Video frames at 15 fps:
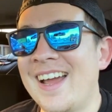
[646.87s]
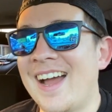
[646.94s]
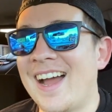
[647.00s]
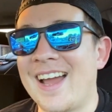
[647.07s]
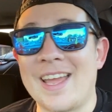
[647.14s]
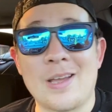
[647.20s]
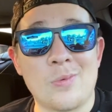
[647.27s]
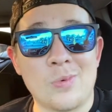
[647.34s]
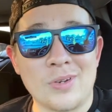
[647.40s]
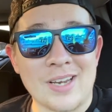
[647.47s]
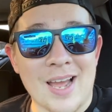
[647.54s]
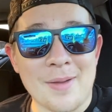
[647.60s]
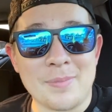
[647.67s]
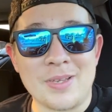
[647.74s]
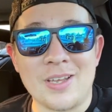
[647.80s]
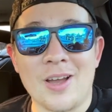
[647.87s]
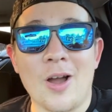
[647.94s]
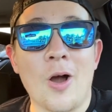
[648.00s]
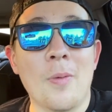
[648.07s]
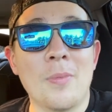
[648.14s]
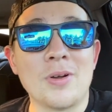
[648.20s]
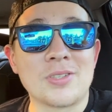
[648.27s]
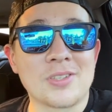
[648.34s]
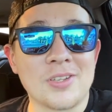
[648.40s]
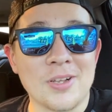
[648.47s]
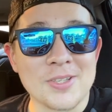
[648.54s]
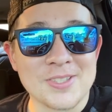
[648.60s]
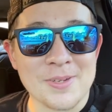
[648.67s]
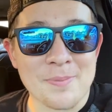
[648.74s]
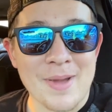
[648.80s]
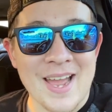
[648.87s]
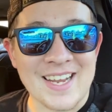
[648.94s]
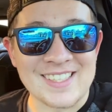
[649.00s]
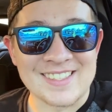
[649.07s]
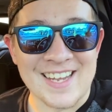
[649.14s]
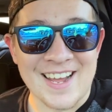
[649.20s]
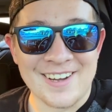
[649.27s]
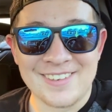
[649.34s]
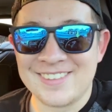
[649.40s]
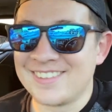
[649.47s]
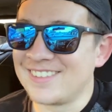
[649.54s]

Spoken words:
it will not be almost close to maxed out.